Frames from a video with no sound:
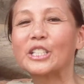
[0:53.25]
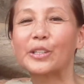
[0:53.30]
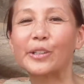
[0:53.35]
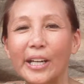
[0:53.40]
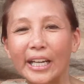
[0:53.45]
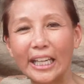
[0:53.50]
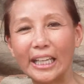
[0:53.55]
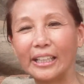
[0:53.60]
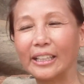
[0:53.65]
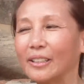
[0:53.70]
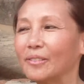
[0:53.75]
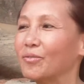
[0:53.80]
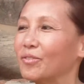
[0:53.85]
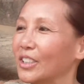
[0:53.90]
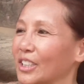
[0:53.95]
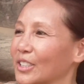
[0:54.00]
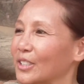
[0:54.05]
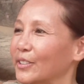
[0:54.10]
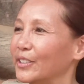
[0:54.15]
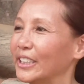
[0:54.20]
trade
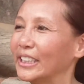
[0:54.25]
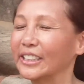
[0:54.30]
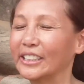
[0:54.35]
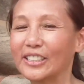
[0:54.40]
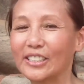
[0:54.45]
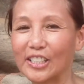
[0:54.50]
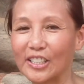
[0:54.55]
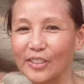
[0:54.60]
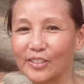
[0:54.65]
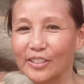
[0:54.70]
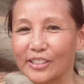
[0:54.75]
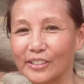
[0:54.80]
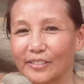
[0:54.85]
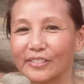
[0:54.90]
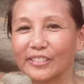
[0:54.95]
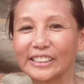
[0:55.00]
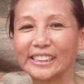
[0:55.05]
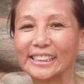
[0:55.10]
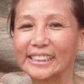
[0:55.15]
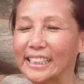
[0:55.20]
between the two
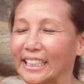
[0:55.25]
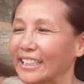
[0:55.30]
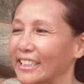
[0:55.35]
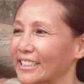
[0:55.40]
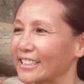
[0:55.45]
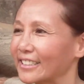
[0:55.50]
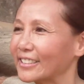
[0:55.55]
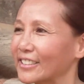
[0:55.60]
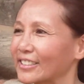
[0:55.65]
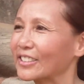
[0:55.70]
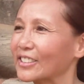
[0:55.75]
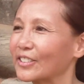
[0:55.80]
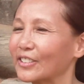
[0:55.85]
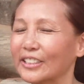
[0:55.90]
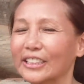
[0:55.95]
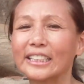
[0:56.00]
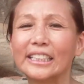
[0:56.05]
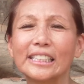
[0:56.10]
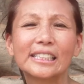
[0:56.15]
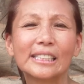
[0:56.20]
civilizations, or
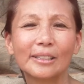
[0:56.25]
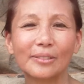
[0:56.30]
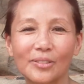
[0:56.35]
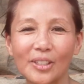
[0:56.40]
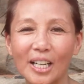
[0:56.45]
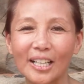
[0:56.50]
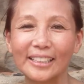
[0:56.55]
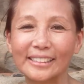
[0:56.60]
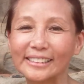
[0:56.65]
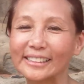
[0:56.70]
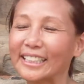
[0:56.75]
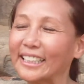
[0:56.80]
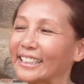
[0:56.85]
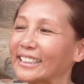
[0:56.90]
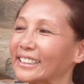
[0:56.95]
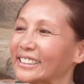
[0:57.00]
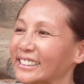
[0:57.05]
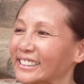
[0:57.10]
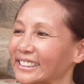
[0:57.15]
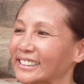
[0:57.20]
at least some
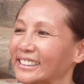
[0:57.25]
contact.